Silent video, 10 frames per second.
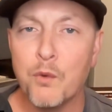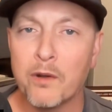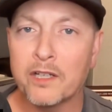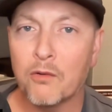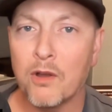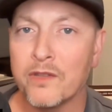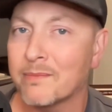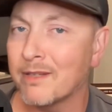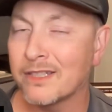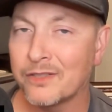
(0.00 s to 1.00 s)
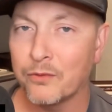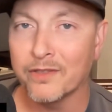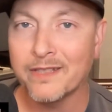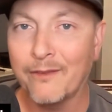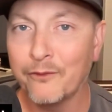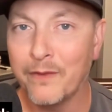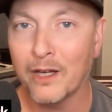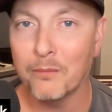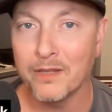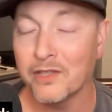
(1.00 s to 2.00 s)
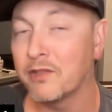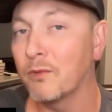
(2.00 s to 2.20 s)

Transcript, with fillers: want to grow this business to a seven-figure business